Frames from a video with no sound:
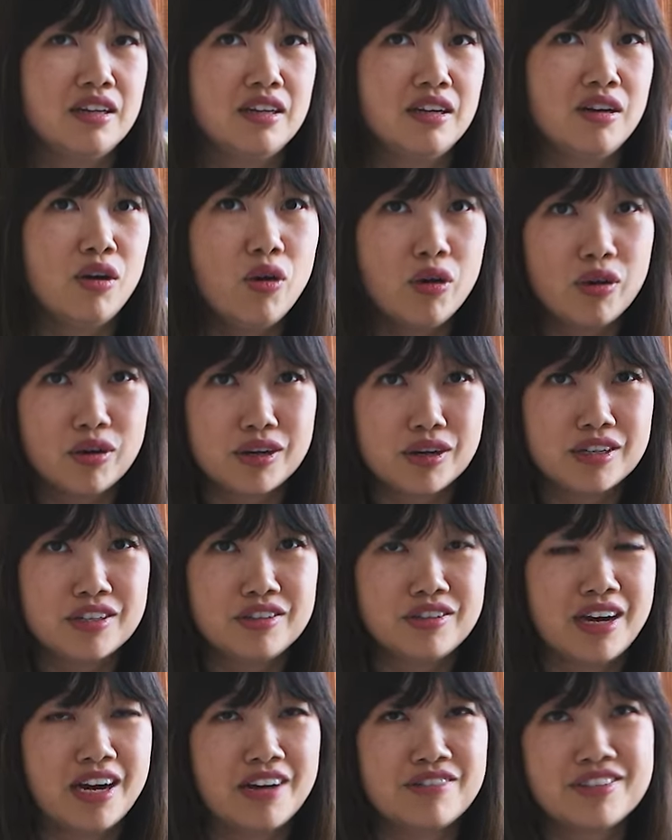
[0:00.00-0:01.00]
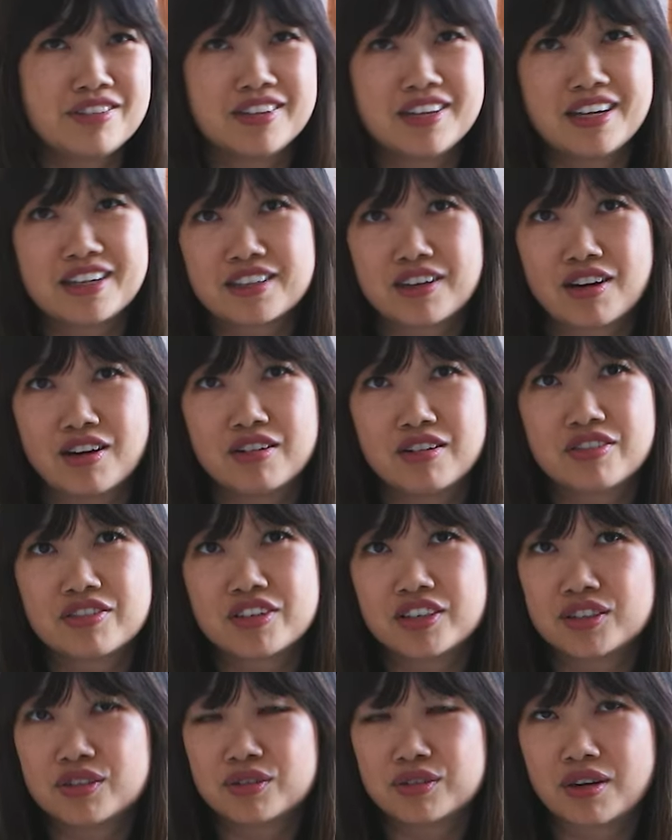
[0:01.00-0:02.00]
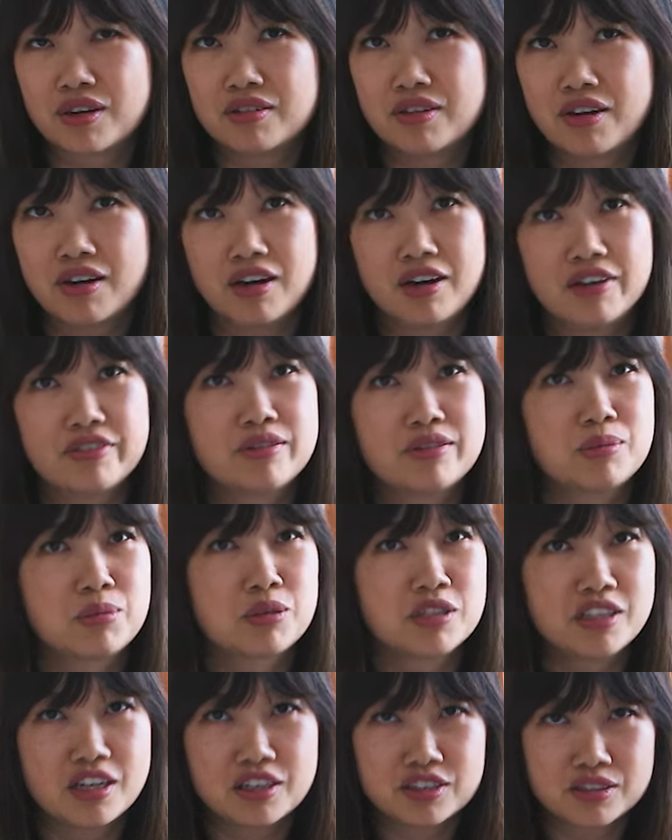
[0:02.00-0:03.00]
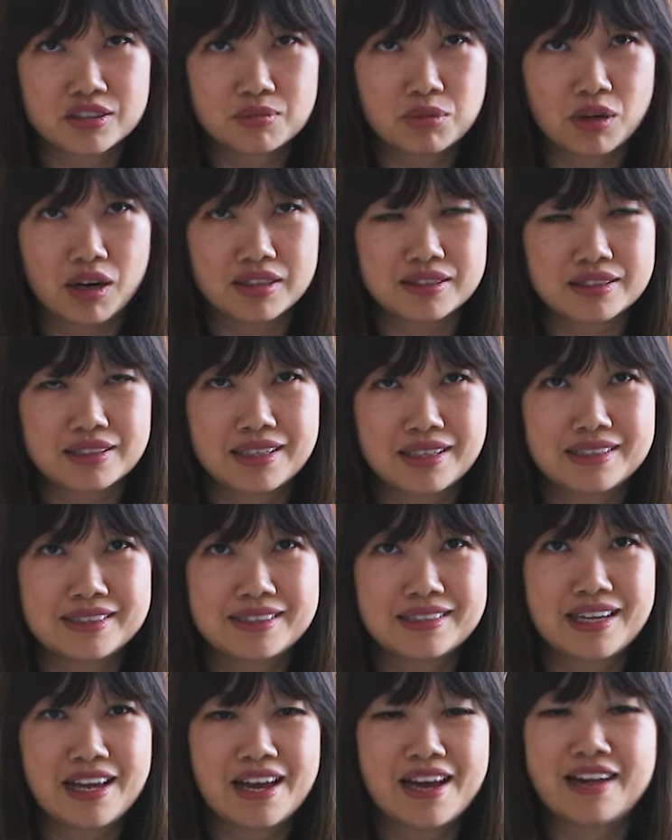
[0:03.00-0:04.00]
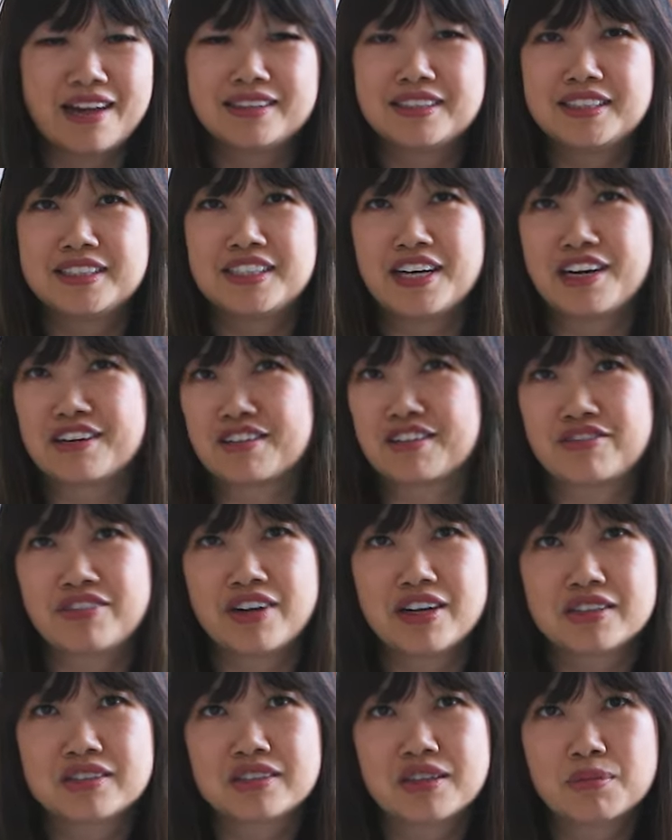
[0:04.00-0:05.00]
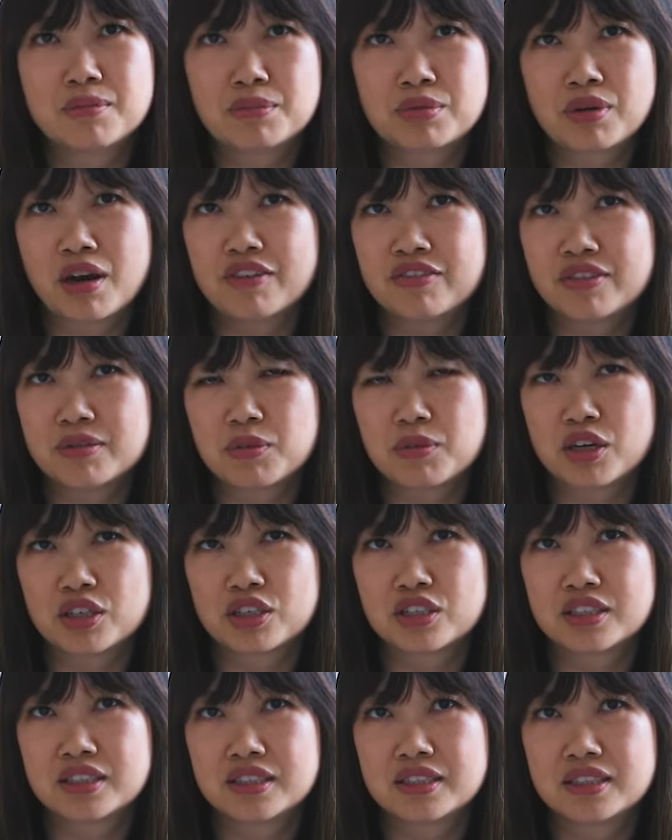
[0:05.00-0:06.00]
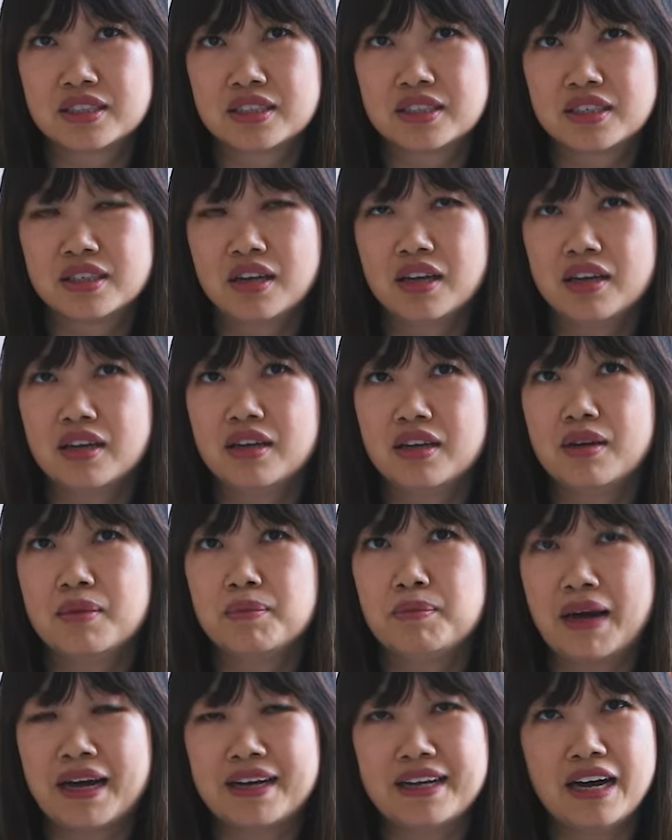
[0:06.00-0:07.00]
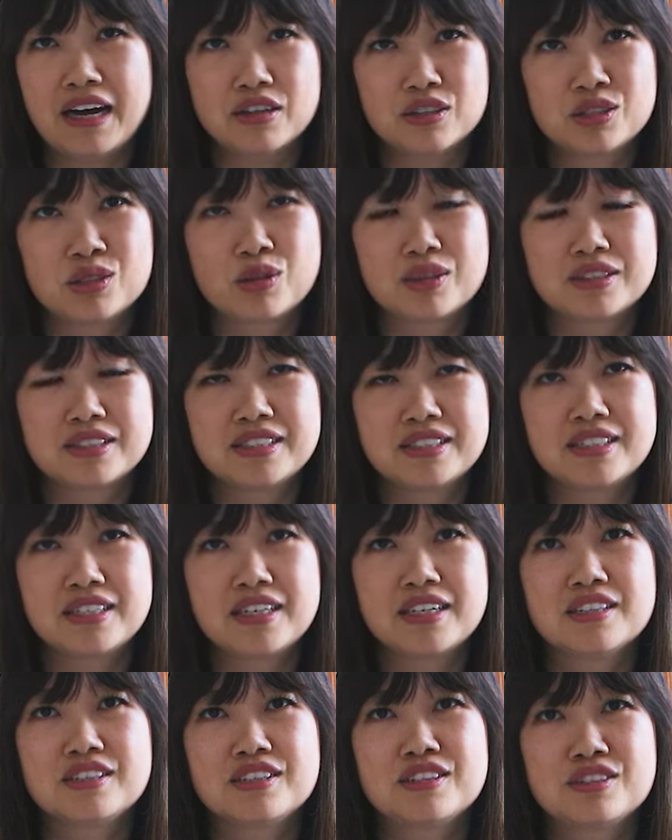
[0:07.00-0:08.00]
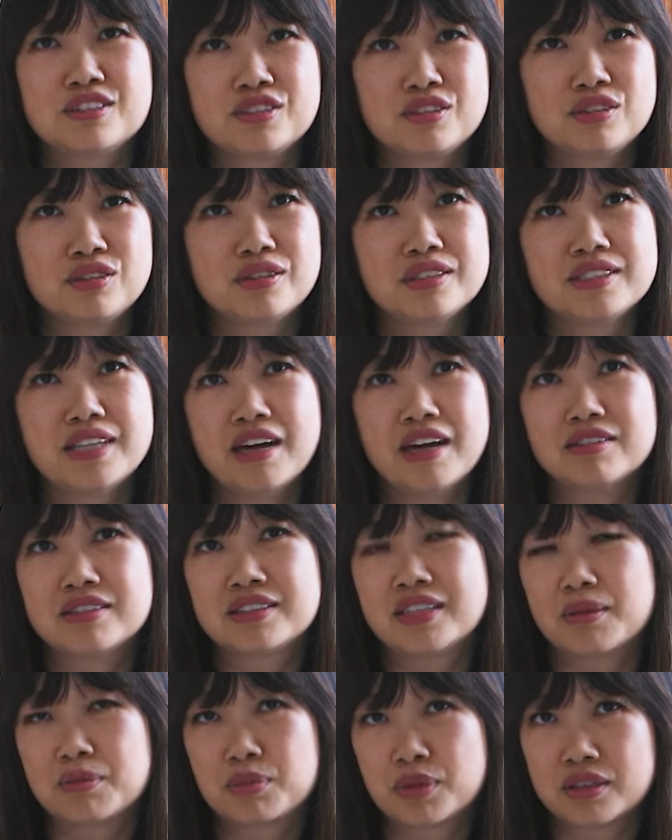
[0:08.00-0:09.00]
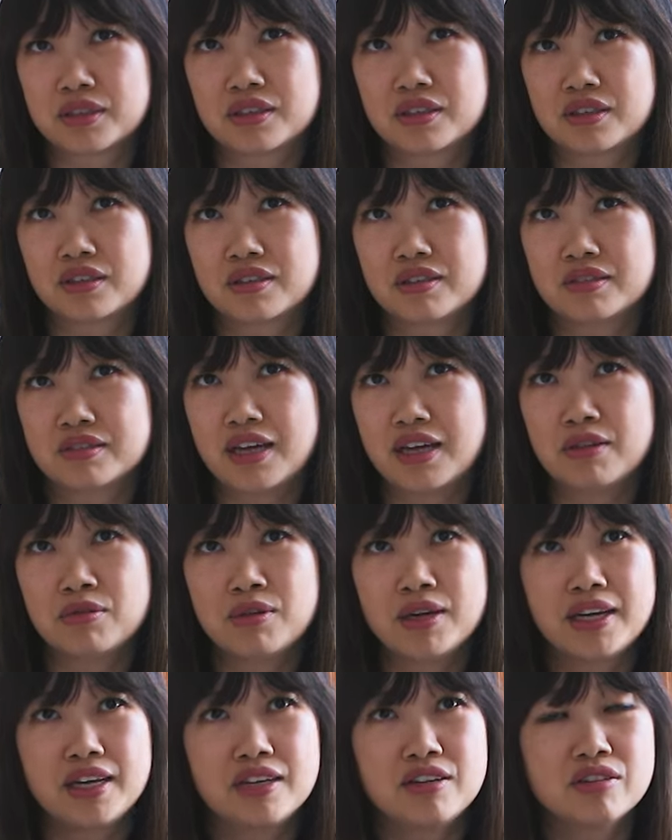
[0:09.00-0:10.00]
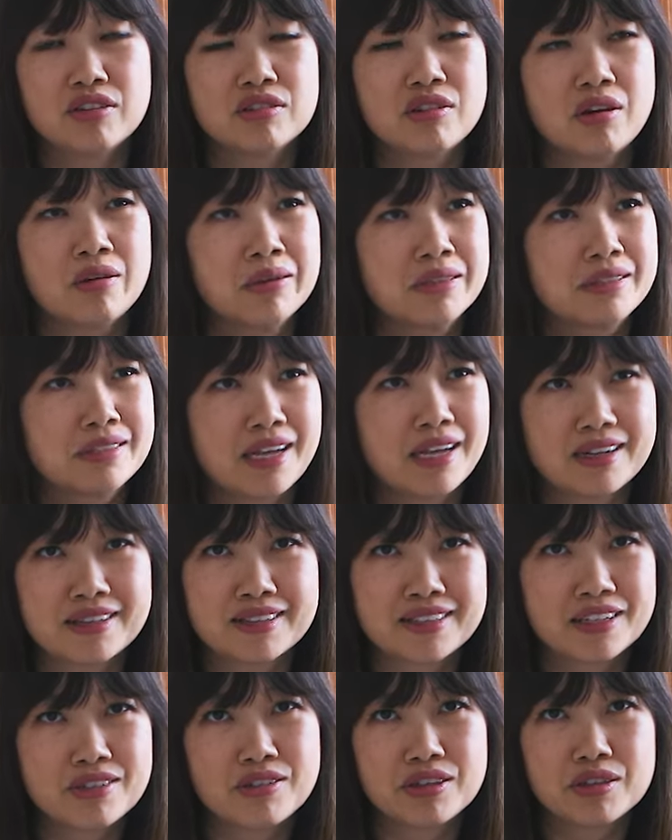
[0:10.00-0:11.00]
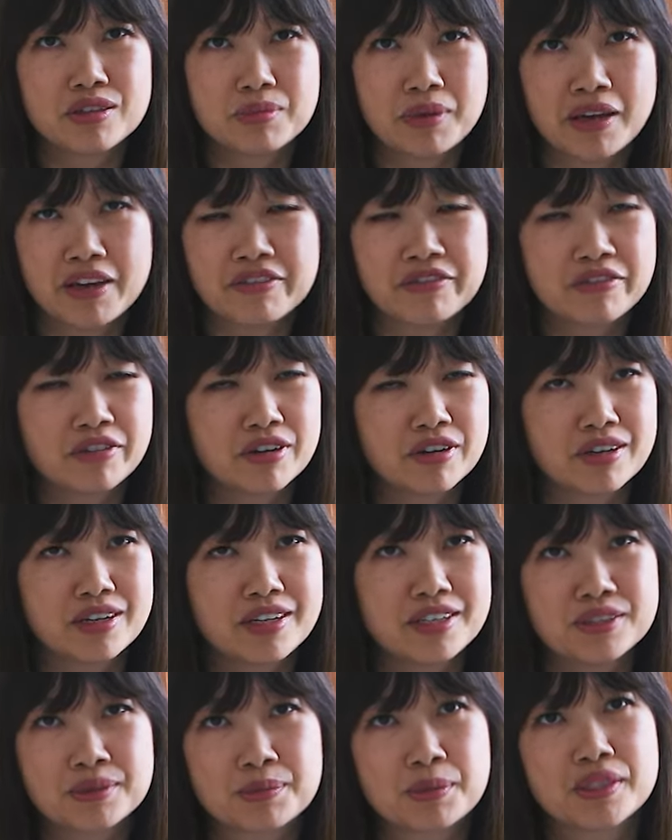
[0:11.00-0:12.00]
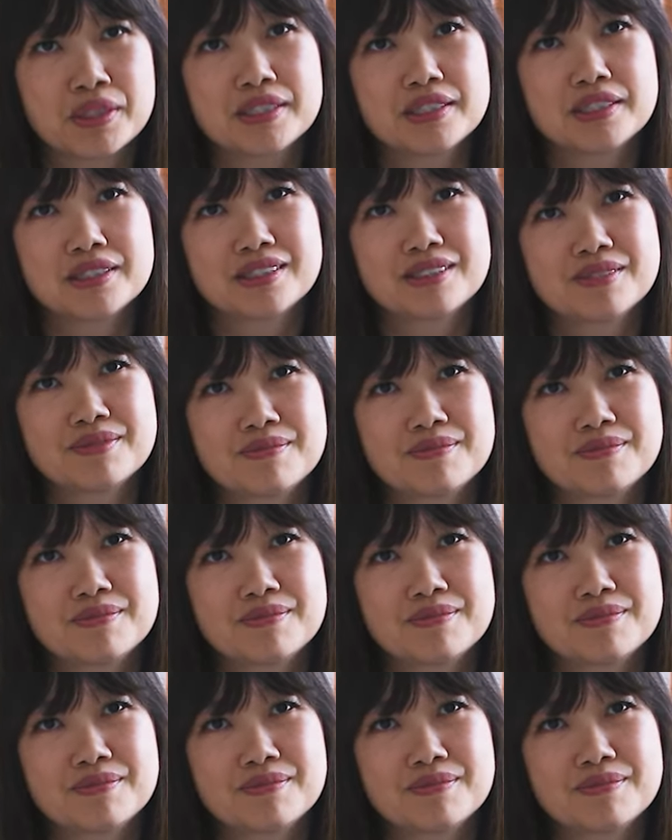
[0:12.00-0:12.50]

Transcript: Or you have to let go of control of the production process and sacrifice some profit margins by outsourcing it to an outside printer. That way you'll know exactly what you pay for each print.